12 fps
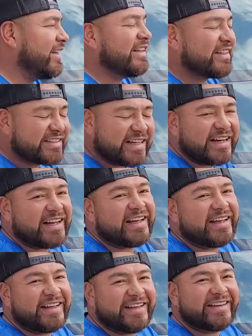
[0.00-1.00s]
this
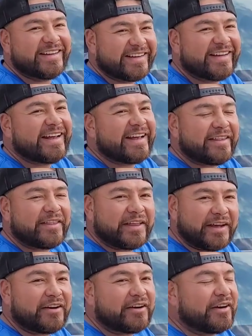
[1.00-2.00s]
guy,
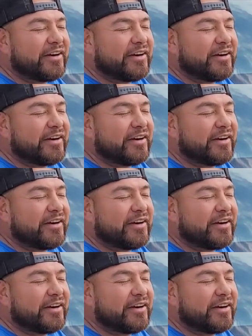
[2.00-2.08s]
they